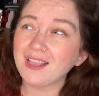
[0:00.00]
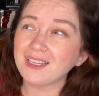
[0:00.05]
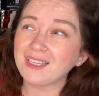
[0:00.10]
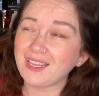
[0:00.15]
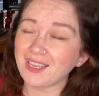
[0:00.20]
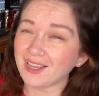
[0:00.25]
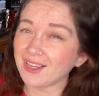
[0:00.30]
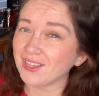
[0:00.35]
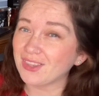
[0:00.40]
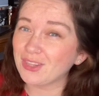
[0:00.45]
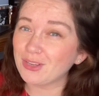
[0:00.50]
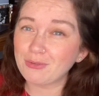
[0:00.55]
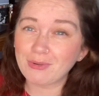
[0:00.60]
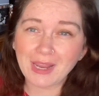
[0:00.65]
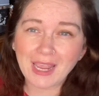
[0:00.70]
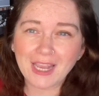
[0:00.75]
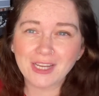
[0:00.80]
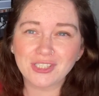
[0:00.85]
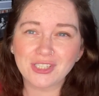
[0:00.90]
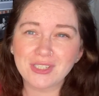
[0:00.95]
yeah, the
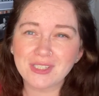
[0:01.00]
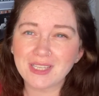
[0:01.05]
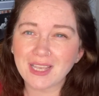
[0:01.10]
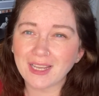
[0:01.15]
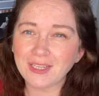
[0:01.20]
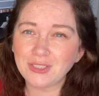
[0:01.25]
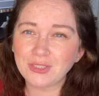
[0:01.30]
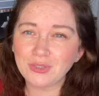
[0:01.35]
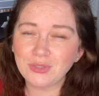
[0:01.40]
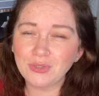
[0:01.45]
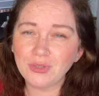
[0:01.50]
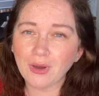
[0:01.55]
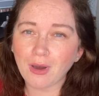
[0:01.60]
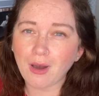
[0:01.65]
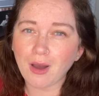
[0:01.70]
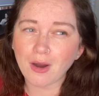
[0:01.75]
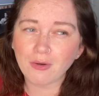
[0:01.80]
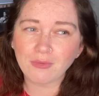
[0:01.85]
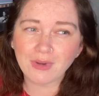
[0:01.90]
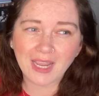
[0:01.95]
reactions that I do
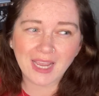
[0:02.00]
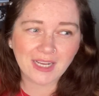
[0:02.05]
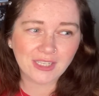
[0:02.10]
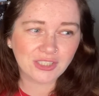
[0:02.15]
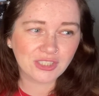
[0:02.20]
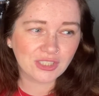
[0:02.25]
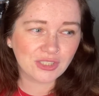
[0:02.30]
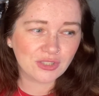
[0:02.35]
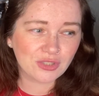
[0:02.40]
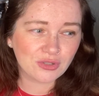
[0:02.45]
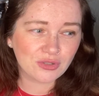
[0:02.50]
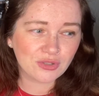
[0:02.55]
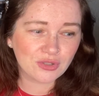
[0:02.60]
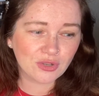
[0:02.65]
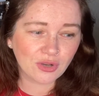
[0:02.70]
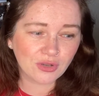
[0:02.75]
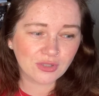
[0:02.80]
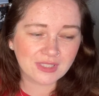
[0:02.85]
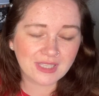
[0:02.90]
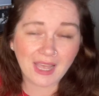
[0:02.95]
are reactions to
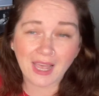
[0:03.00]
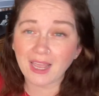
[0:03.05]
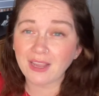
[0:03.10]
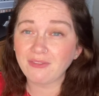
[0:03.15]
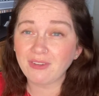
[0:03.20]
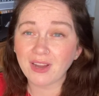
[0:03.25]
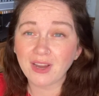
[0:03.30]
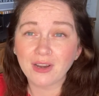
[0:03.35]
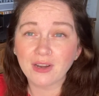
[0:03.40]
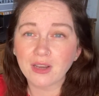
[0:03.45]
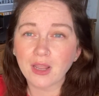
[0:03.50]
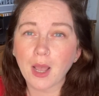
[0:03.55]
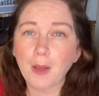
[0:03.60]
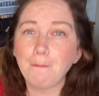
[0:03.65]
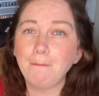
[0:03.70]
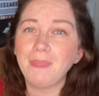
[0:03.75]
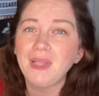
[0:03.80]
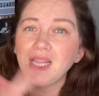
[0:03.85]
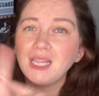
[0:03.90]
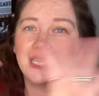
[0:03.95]
songs that I've heard a
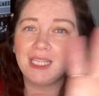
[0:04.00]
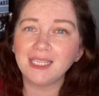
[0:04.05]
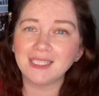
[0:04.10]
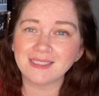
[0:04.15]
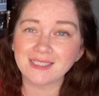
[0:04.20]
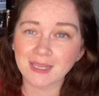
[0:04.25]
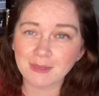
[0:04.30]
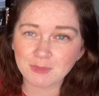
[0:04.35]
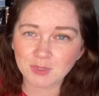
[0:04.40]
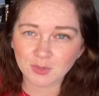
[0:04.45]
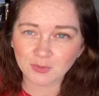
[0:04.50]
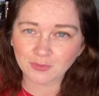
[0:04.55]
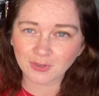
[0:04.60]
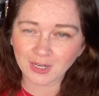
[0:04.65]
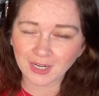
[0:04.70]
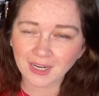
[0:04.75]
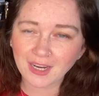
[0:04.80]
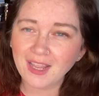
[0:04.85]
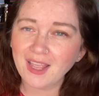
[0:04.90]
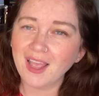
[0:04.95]
billion times
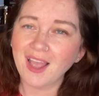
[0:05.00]
over.